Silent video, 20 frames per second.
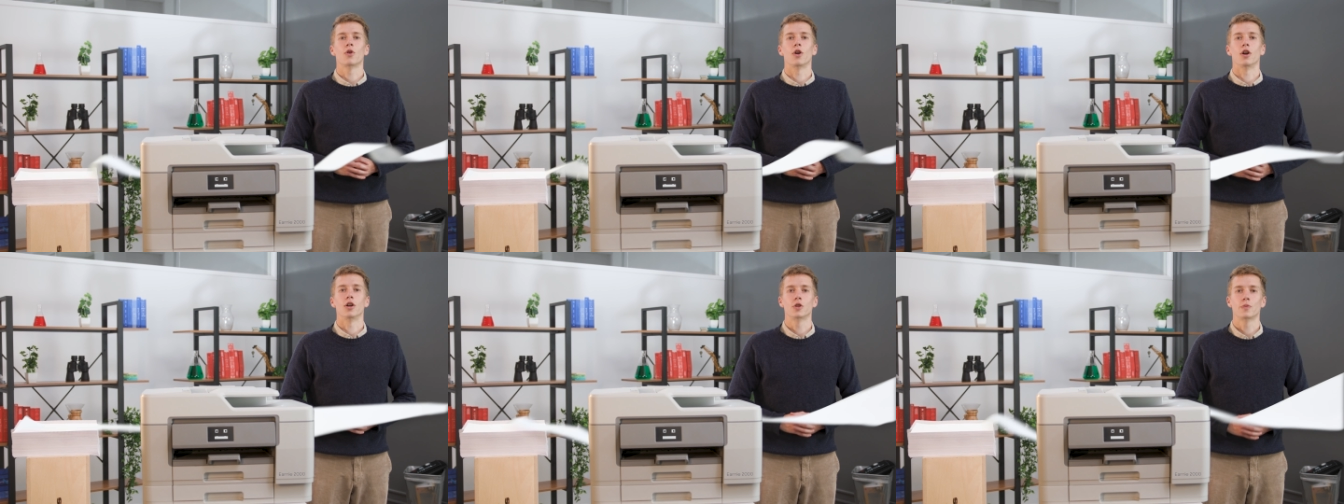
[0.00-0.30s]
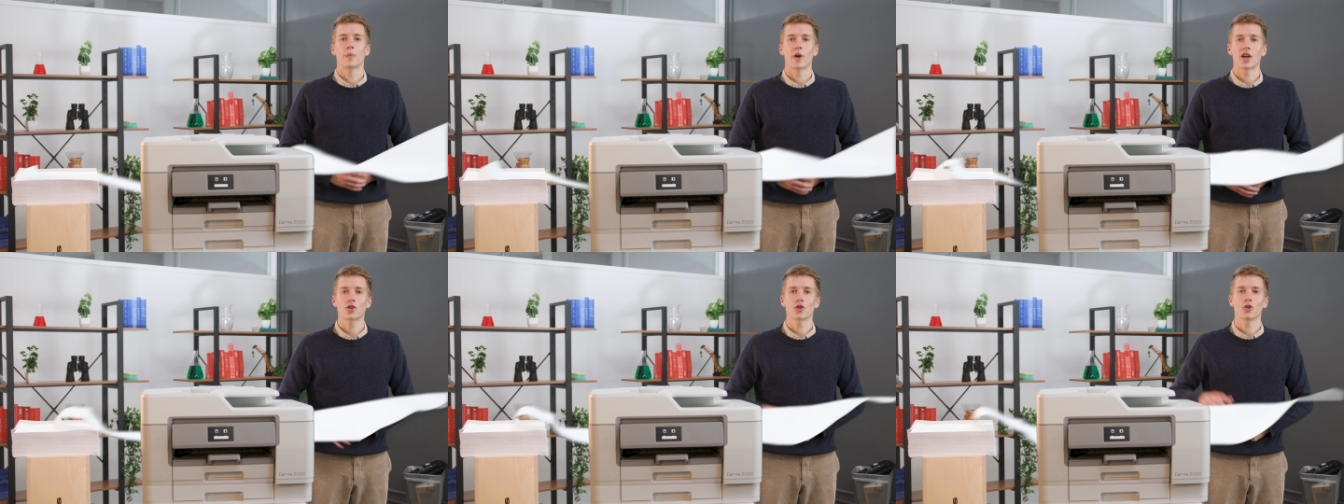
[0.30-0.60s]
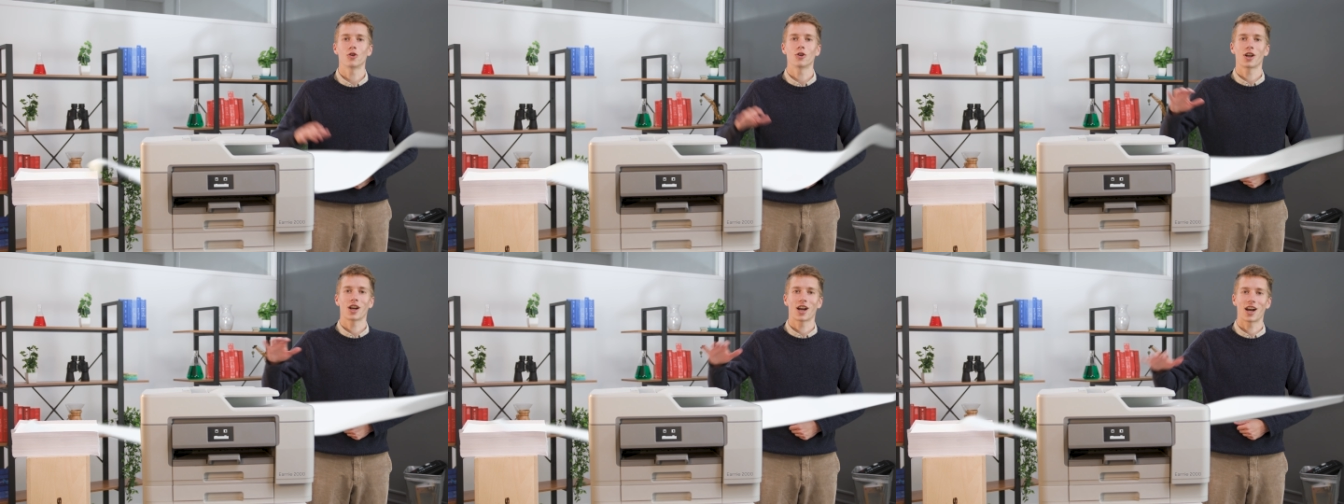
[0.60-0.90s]
through our
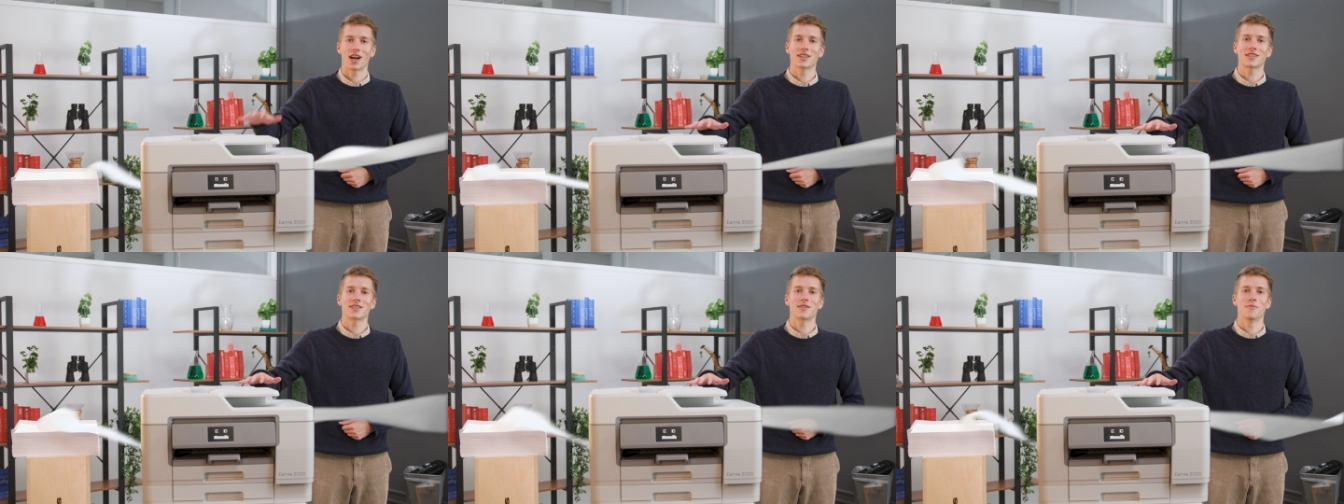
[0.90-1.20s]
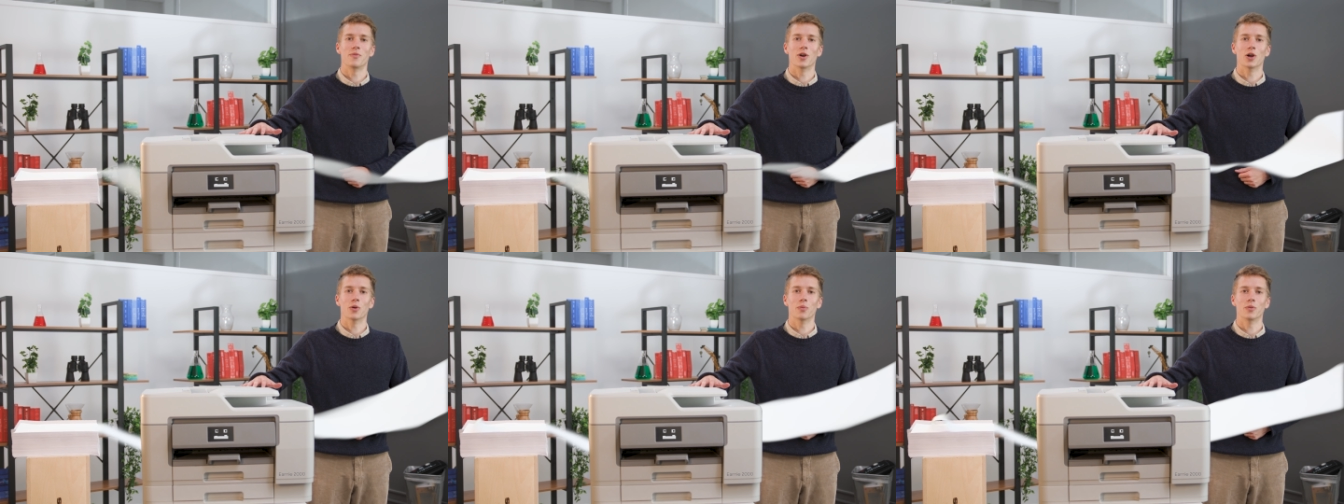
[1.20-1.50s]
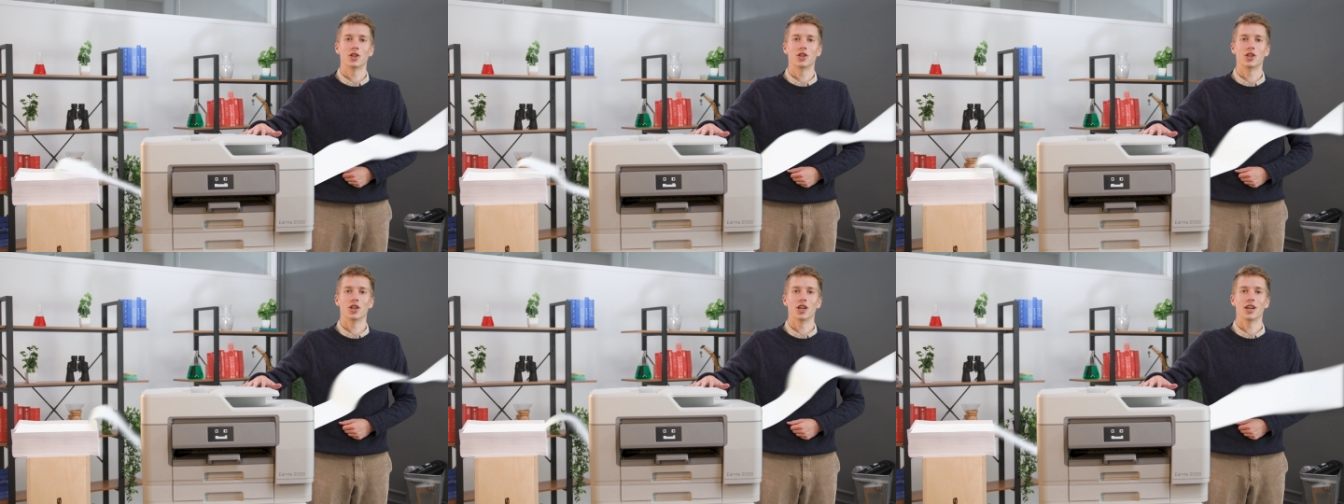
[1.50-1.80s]
special custom-built
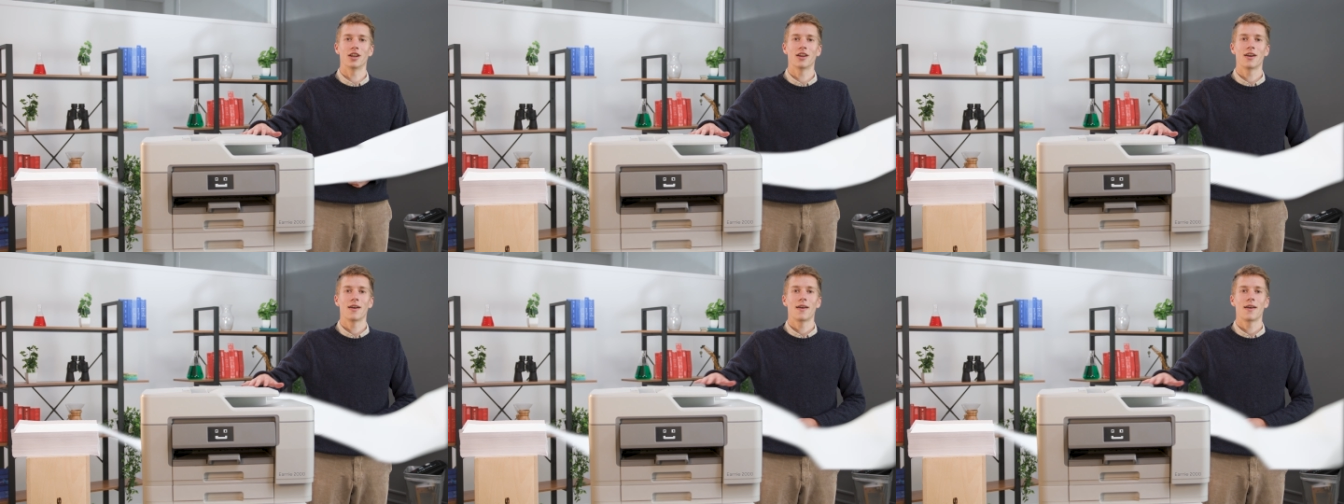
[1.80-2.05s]
machine.